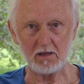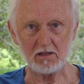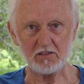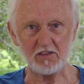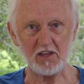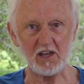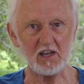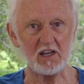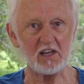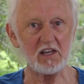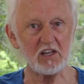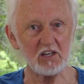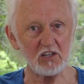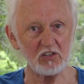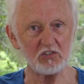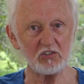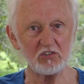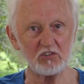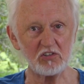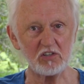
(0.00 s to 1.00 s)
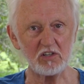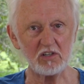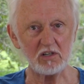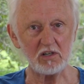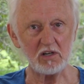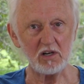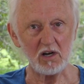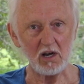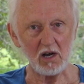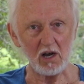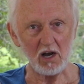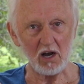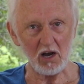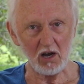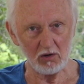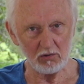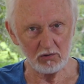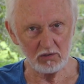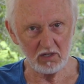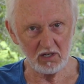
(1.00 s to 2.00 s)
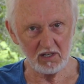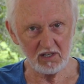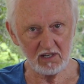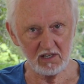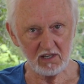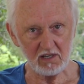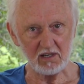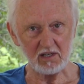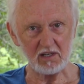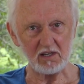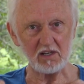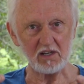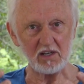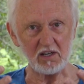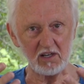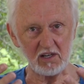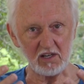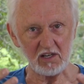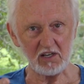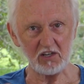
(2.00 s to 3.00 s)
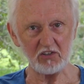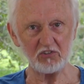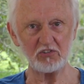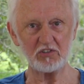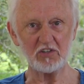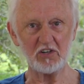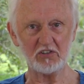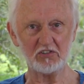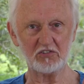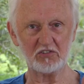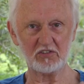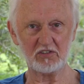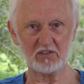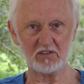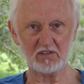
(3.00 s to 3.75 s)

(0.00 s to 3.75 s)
there is only isness.